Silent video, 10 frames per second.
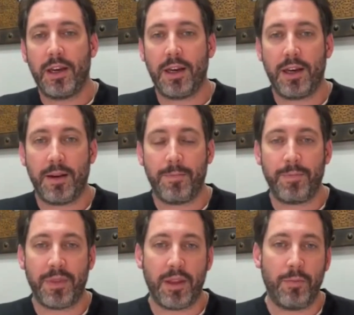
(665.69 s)

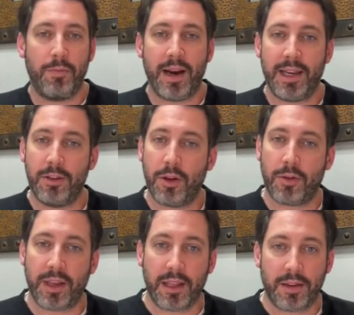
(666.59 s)
by
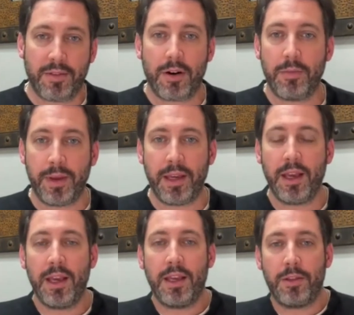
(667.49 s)
non-organic
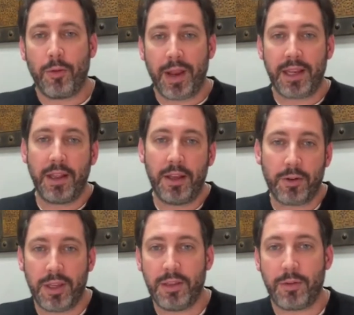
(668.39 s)
farming, directly
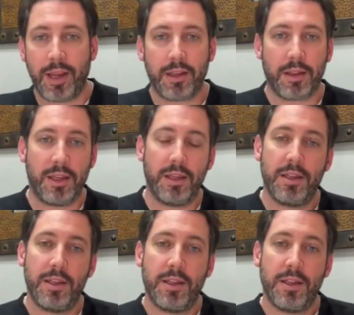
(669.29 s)
or indirectly,